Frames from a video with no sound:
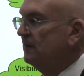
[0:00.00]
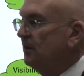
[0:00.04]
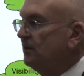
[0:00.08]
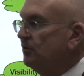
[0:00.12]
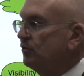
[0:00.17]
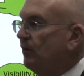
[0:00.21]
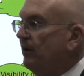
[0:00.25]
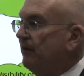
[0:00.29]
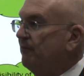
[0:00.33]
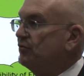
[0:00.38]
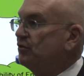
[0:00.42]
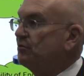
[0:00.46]

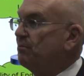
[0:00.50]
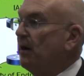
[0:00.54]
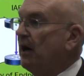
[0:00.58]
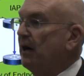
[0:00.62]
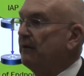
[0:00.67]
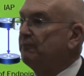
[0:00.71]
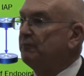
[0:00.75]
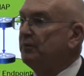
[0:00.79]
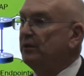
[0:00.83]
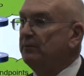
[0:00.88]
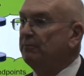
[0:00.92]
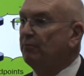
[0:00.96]
So I
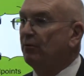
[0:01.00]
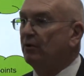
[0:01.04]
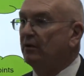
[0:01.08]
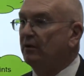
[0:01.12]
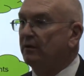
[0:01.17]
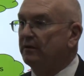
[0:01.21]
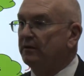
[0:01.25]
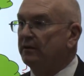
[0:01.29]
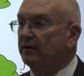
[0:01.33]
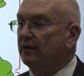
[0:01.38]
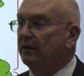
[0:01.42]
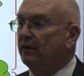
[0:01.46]
spot
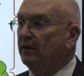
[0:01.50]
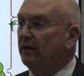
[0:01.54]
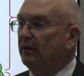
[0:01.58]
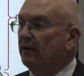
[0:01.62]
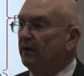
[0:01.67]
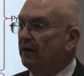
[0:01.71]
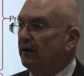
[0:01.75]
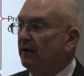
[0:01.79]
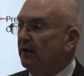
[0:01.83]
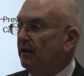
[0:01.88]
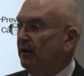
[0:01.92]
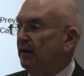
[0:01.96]
people.
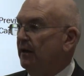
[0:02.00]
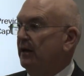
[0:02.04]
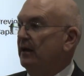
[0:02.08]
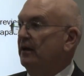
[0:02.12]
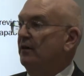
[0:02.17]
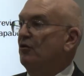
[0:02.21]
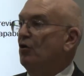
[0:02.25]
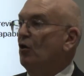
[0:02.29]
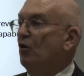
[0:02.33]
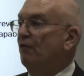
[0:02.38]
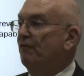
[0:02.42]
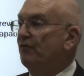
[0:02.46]
I got
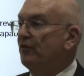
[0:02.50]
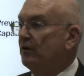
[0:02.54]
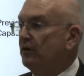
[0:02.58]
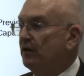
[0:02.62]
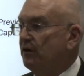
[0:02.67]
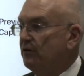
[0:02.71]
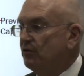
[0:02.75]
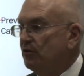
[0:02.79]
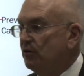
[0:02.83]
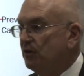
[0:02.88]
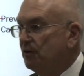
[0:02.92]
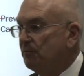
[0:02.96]
to know if they're
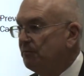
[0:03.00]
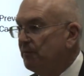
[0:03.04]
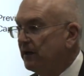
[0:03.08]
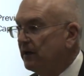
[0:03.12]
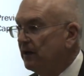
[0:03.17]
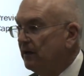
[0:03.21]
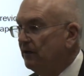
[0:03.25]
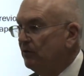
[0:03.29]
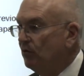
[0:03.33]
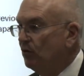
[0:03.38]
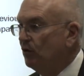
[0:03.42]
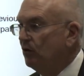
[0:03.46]
in Europe. I
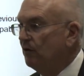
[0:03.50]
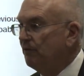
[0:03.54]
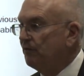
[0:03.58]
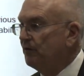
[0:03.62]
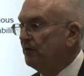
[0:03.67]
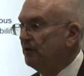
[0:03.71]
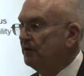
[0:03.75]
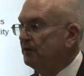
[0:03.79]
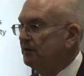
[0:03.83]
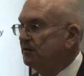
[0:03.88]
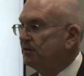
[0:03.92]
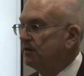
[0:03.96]
got to know if
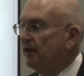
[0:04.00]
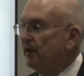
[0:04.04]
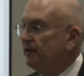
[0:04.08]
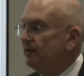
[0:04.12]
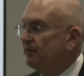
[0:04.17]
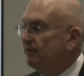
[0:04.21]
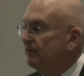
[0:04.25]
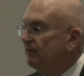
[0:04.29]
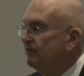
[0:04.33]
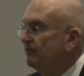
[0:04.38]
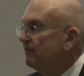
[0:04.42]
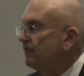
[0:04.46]
they're in
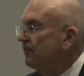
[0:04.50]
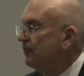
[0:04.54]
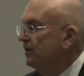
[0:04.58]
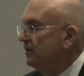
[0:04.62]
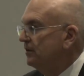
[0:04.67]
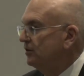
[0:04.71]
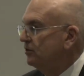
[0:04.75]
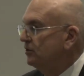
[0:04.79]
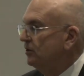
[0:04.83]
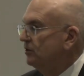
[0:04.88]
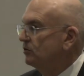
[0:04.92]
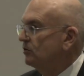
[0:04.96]
San
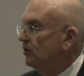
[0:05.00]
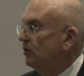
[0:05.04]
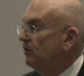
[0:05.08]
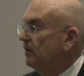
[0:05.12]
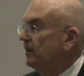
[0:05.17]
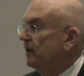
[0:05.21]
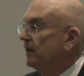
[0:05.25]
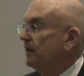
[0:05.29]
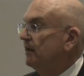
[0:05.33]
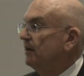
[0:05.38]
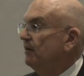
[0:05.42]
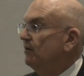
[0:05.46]
Francisco.
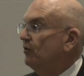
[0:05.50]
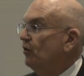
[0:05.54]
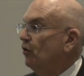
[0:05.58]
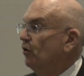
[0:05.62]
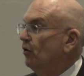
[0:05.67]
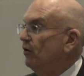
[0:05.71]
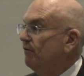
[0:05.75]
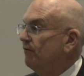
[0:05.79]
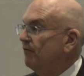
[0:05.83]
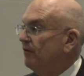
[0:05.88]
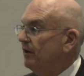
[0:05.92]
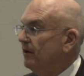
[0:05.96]
I got to
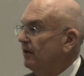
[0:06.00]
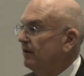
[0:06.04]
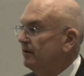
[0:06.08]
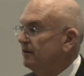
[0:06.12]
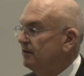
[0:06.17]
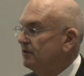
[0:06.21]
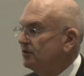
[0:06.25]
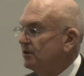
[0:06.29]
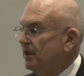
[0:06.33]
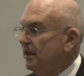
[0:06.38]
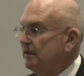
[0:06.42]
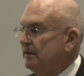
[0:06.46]
know if they're
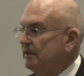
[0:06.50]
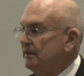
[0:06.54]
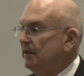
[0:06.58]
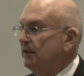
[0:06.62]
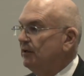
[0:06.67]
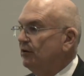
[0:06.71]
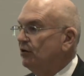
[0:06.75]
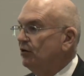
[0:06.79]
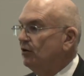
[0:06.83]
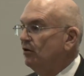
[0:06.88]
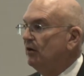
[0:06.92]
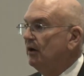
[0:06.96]
in San
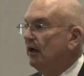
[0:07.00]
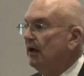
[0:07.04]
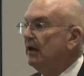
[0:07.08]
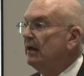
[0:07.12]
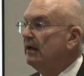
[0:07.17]
Diego.